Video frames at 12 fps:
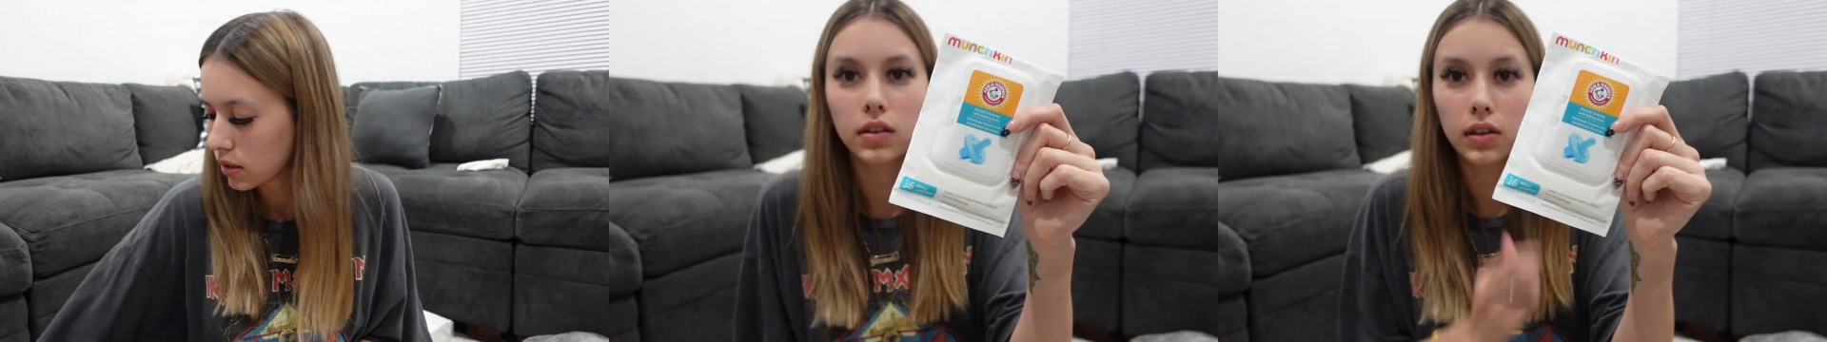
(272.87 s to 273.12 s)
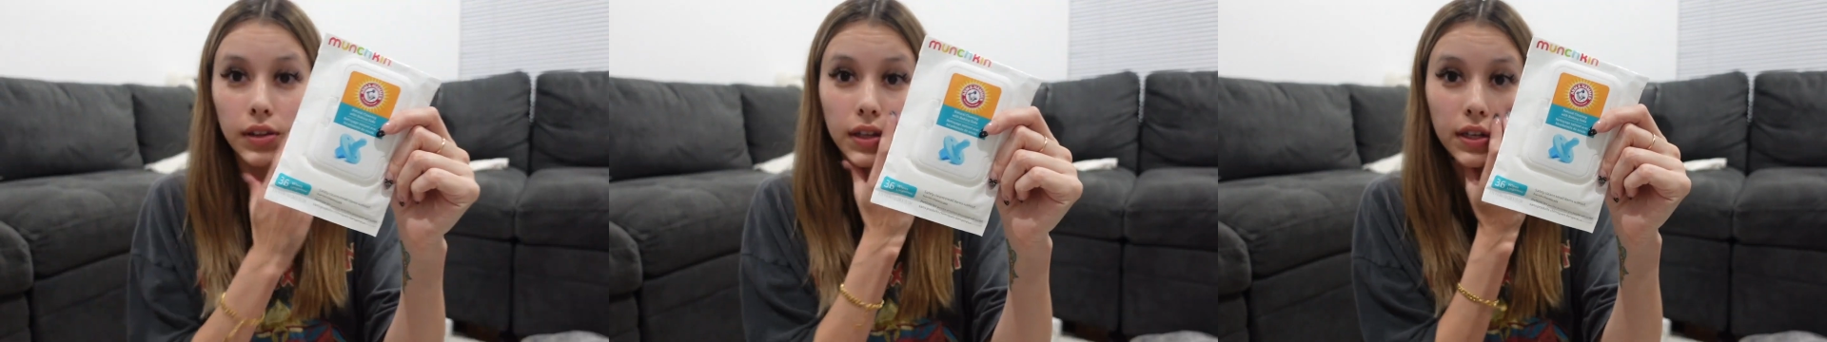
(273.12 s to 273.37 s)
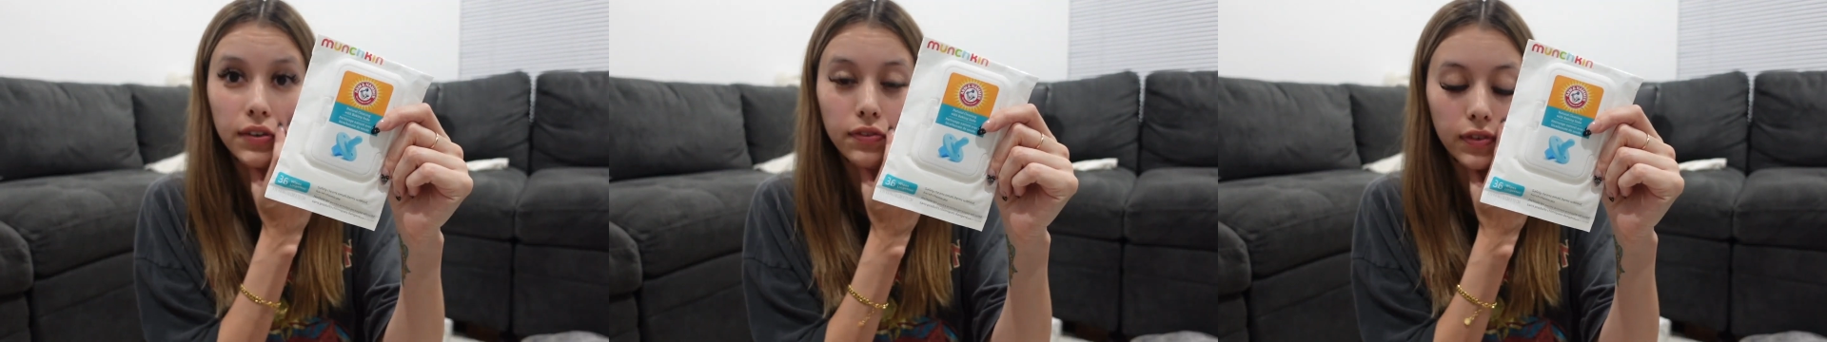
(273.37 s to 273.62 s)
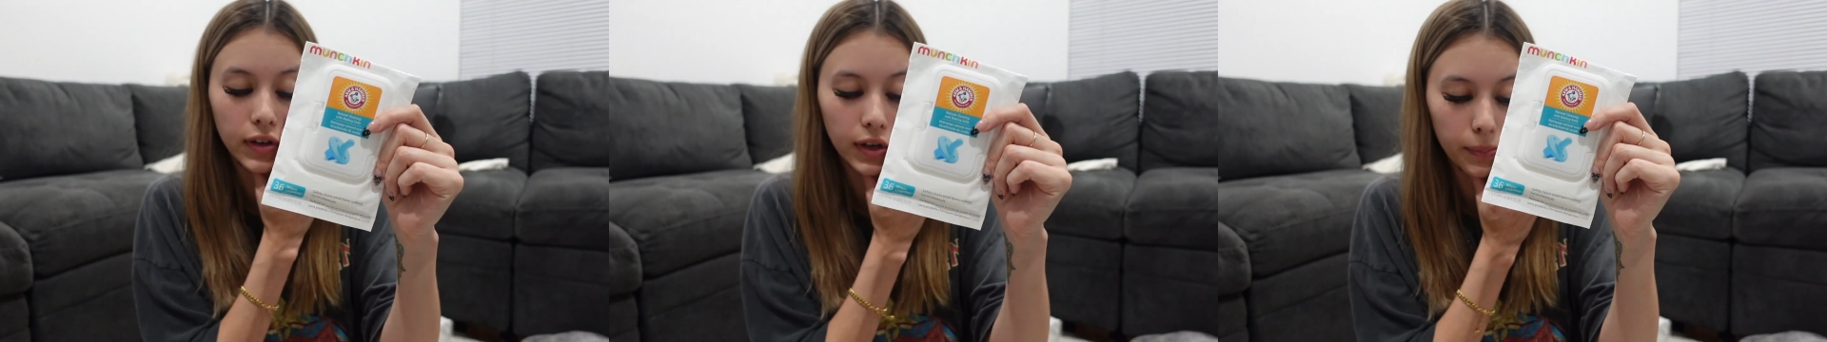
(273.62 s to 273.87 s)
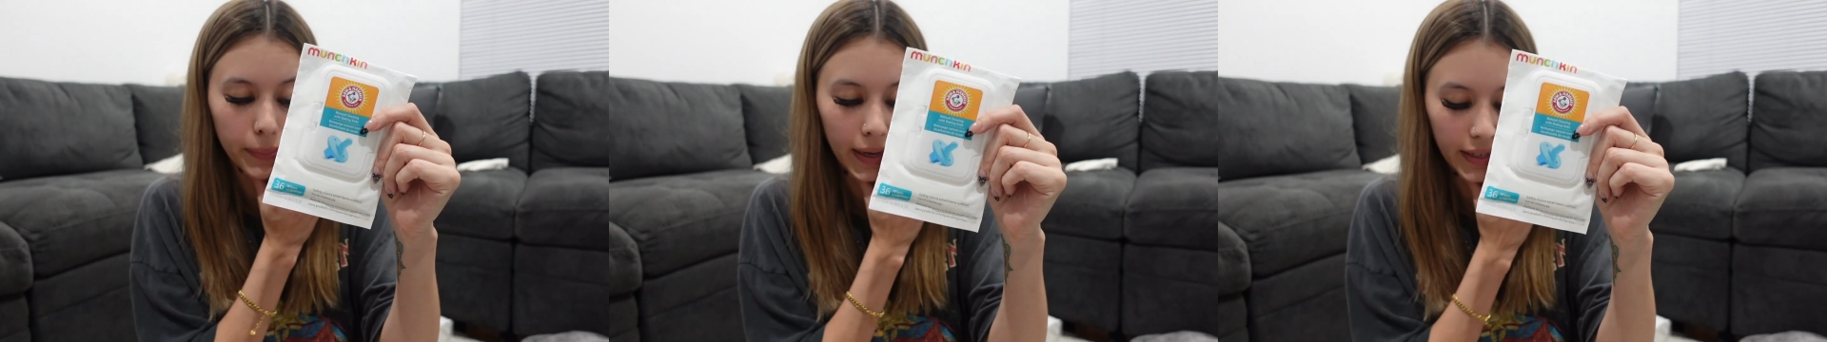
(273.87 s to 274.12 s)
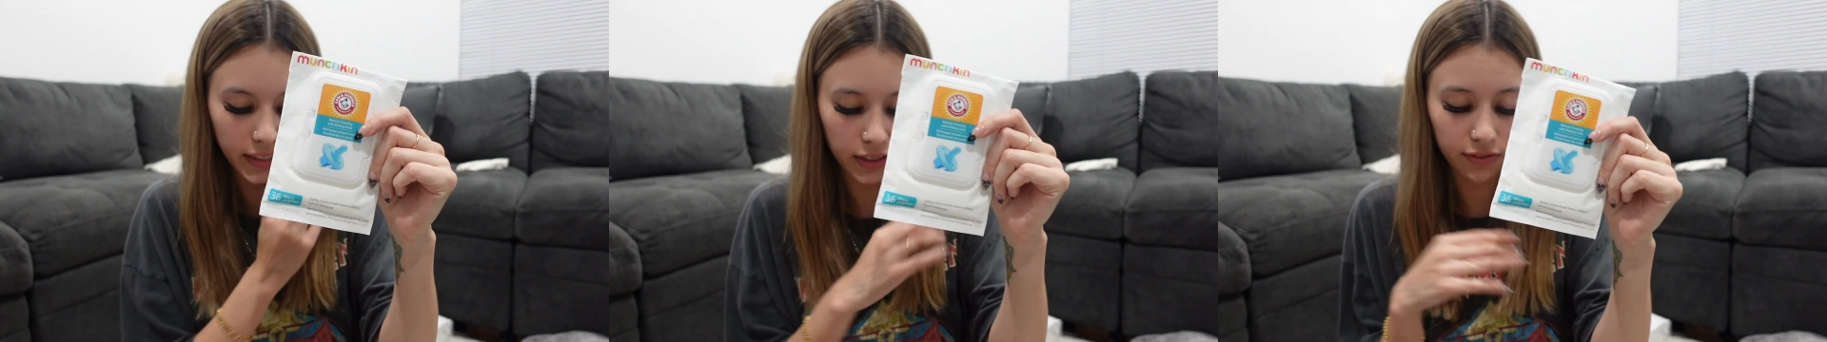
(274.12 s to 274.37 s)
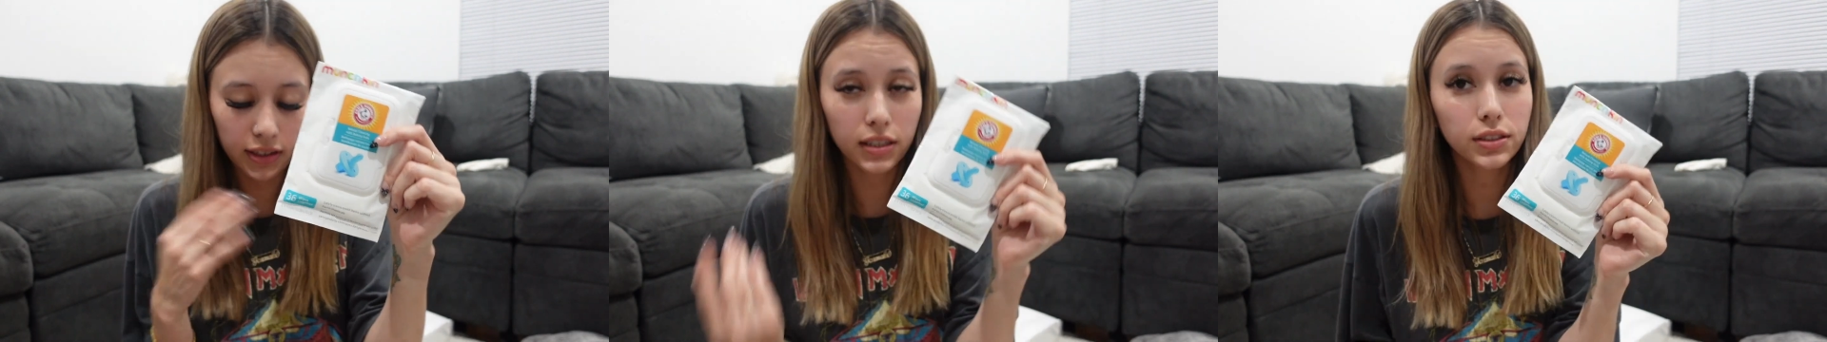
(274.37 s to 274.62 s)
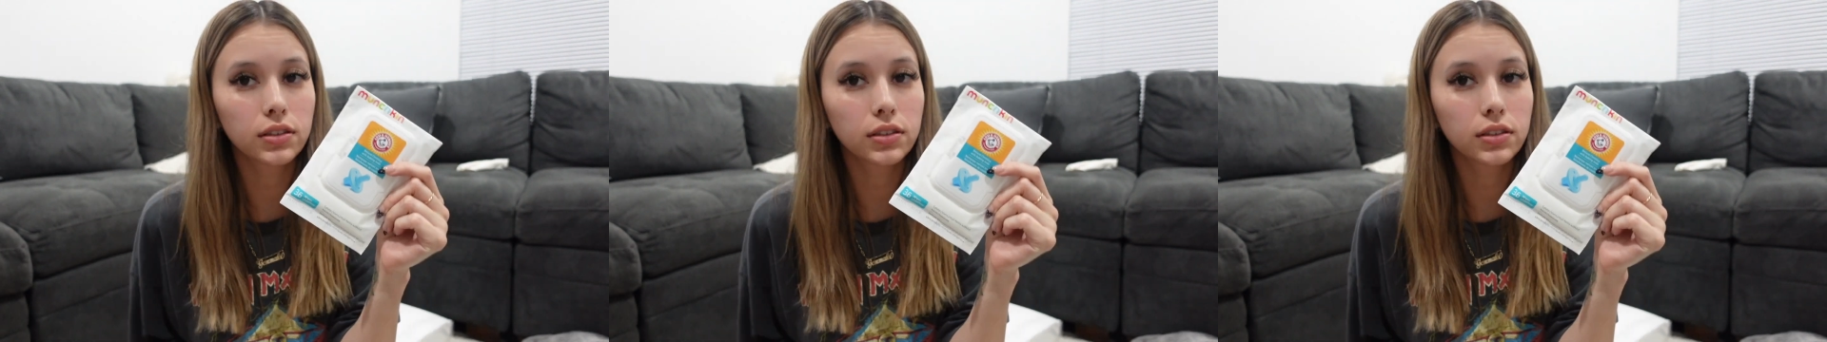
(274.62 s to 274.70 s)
The cleaner for her pacifier.